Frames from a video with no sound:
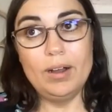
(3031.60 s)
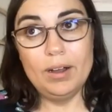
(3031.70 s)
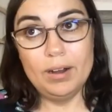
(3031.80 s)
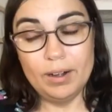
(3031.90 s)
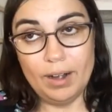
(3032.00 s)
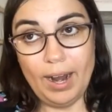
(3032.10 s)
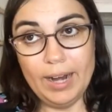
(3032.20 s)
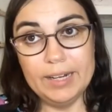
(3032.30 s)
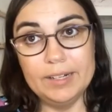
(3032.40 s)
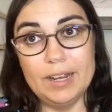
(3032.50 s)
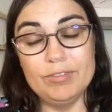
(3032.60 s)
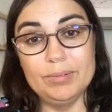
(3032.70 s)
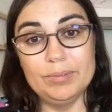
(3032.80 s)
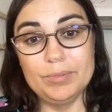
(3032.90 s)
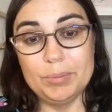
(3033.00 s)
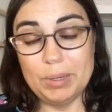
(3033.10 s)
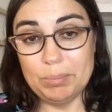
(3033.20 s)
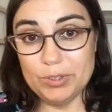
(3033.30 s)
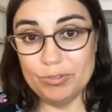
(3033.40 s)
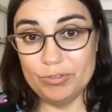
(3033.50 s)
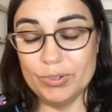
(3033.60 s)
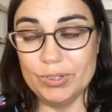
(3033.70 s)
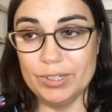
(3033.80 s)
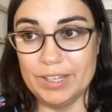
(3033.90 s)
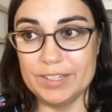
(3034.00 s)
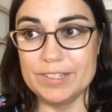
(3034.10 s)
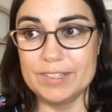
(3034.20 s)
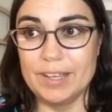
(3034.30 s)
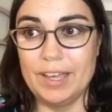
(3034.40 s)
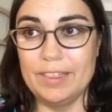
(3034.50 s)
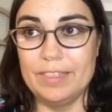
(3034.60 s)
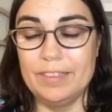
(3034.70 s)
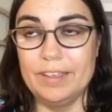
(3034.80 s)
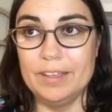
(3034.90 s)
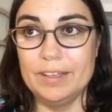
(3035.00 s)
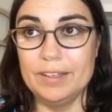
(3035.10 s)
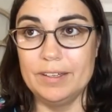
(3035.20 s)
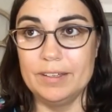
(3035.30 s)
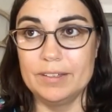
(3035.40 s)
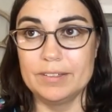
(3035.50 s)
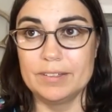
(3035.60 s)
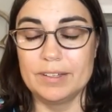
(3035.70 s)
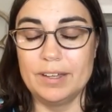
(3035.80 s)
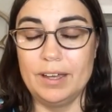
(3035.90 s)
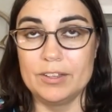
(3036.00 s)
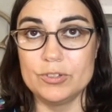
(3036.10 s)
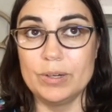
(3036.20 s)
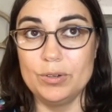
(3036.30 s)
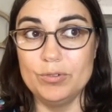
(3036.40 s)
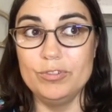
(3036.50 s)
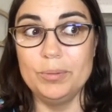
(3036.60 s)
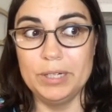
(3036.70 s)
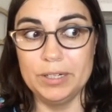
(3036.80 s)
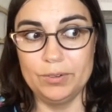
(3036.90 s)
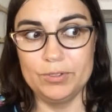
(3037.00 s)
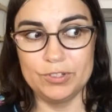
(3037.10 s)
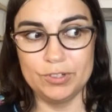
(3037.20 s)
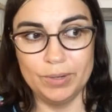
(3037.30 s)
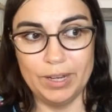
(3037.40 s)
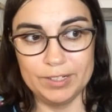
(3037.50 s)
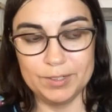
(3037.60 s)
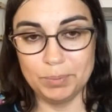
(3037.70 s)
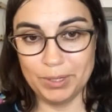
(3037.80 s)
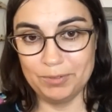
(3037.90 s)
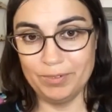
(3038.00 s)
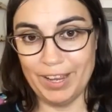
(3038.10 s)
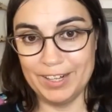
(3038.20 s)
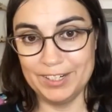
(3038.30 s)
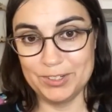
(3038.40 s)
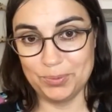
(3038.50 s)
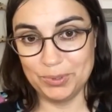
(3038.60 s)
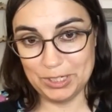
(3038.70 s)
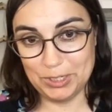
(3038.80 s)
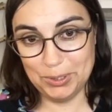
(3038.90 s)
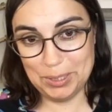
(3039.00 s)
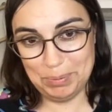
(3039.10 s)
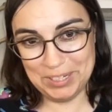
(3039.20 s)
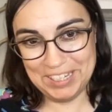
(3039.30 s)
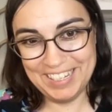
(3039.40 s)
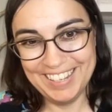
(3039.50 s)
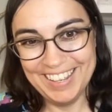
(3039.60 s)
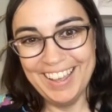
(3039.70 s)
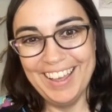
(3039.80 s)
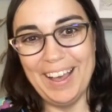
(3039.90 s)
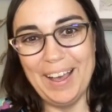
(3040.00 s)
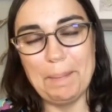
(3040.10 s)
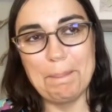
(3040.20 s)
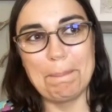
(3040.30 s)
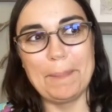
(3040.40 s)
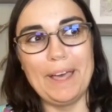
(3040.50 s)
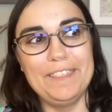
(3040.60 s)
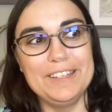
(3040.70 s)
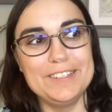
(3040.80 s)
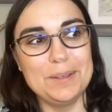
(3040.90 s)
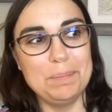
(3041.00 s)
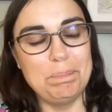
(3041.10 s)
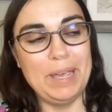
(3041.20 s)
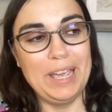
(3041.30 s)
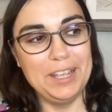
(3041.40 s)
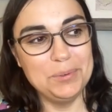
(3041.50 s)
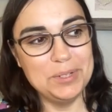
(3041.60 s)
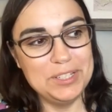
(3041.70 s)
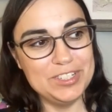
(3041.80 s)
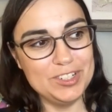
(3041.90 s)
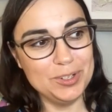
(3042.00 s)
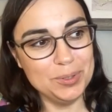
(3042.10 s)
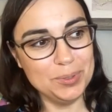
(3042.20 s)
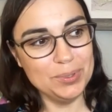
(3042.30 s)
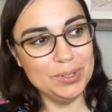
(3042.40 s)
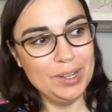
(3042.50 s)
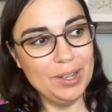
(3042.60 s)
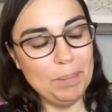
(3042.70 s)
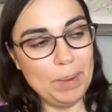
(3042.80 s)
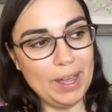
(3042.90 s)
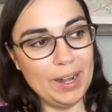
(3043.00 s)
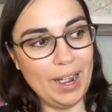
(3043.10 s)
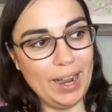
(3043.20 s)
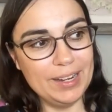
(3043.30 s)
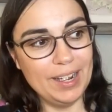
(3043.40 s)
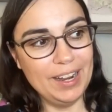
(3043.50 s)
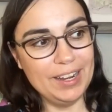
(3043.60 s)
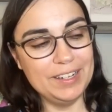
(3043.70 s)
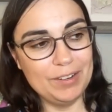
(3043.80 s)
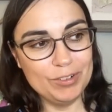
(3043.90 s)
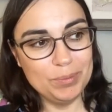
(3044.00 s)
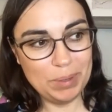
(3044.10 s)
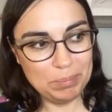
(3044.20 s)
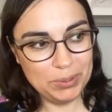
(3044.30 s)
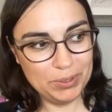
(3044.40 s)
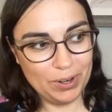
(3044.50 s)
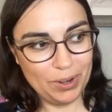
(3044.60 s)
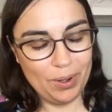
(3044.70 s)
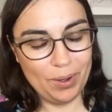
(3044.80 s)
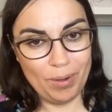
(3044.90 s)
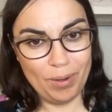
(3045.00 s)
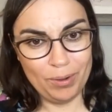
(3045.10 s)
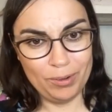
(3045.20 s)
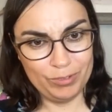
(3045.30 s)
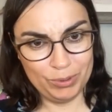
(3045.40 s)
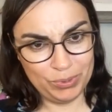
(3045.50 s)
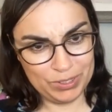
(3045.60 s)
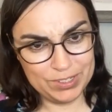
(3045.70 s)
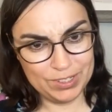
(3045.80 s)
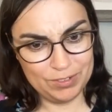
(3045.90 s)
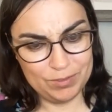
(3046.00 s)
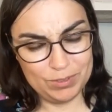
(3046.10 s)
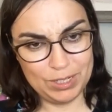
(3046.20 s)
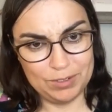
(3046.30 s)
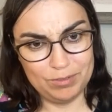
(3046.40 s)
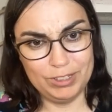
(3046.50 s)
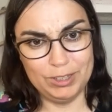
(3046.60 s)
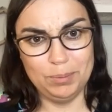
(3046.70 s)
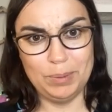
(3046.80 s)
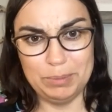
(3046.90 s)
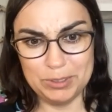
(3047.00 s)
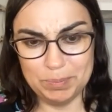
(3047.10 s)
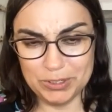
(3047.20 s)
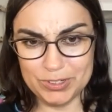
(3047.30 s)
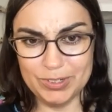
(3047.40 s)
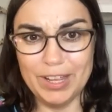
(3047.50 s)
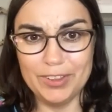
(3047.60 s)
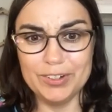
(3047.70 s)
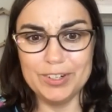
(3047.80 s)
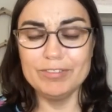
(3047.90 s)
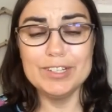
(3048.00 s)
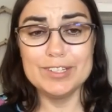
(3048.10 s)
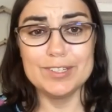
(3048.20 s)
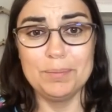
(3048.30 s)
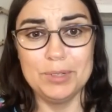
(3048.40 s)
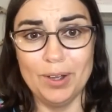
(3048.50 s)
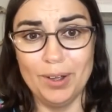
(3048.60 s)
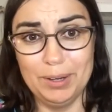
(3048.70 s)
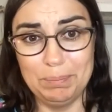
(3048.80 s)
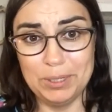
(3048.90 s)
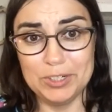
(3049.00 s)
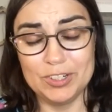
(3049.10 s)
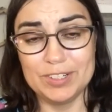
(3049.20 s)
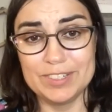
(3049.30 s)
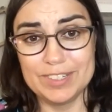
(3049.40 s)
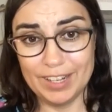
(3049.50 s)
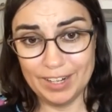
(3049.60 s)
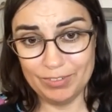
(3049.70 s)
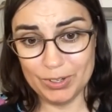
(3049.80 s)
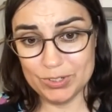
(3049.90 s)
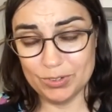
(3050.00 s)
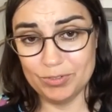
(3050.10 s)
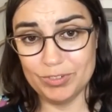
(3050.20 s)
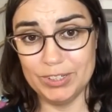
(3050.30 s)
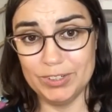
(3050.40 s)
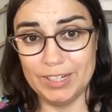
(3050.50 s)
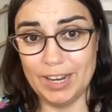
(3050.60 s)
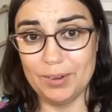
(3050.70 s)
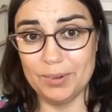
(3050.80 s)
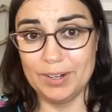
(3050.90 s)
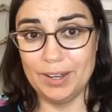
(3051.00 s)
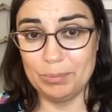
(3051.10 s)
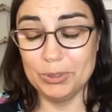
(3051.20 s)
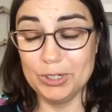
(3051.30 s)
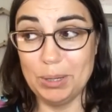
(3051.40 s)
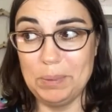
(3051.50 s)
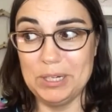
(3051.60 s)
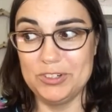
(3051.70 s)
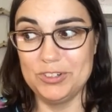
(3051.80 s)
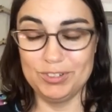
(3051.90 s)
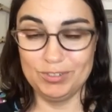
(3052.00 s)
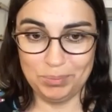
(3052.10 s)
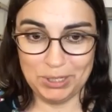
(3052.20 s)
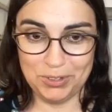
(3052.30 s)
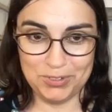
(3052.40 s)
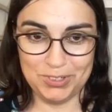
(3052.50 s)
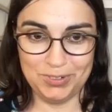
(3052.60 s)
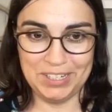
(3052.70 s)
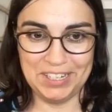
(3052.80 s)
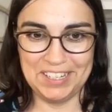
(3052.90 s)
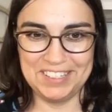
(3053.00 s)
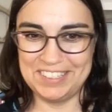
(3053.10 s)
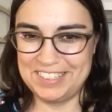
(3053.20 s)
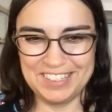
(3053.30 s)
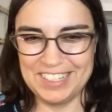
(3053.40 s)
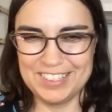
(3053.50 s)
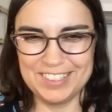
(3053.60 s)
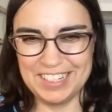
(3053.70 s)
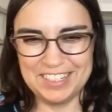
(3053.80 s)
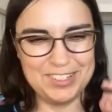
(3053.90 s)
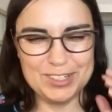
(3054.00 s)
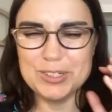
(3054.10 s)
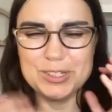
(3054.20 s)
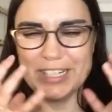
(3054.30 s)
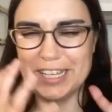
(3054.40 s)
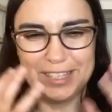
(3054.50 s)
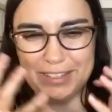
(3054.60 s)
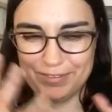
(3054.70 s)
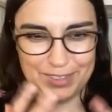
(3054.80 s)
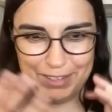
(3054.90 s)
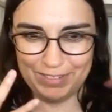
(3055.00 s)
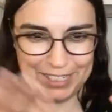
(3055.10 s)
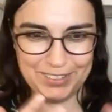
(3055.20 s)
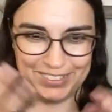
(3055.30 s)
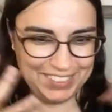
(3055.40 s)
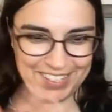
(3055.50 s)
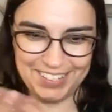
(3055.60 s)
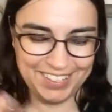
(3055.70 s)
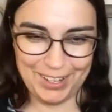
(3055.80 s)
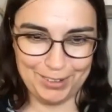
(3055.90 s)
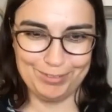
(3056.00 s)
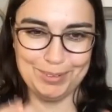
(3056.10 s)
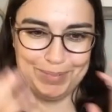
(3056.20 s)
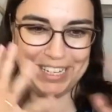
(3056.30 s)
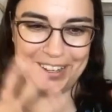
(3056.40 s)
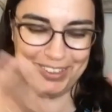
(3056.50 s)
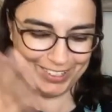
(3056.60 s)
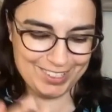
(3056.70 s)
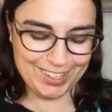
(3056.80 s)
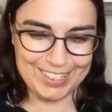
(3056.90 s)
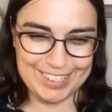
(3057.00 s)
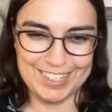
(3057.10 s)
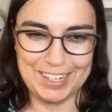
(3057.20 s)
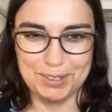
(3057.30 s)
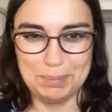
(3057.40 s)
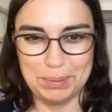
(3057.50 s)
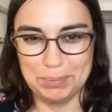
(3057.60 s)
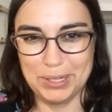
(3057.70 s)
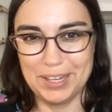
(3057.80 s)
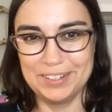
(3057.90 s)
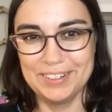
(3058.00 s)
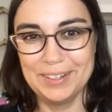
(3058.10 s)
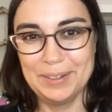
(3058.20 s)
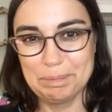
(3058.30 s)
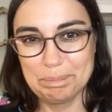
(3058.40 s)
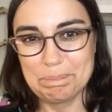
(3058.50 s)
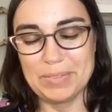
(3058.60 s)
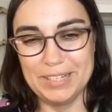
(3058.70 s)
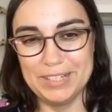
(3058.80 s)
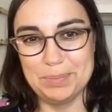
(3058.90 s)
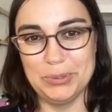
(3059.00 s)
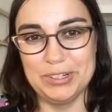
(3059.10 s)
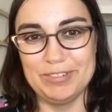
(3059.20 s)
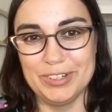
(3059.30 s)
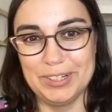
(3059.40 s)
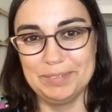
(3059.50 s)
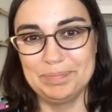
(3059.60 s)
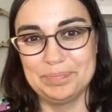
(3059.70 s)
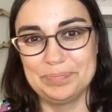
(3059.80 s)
are. I can never remember the full list. I think uh, so I know flamingos do, and it's blood red and it's really creepy. Um, I think some penguins do, but I I can never remember all of the ones that that feed their babies milk. So yeah, there are definitely some non pigeons that have also figured it out. Um, look up pictures of flamingos doing it because it's, it's it just looks like they've they've killed and eaten another flamingo. There's all this like creepy blood. It's pretty fun.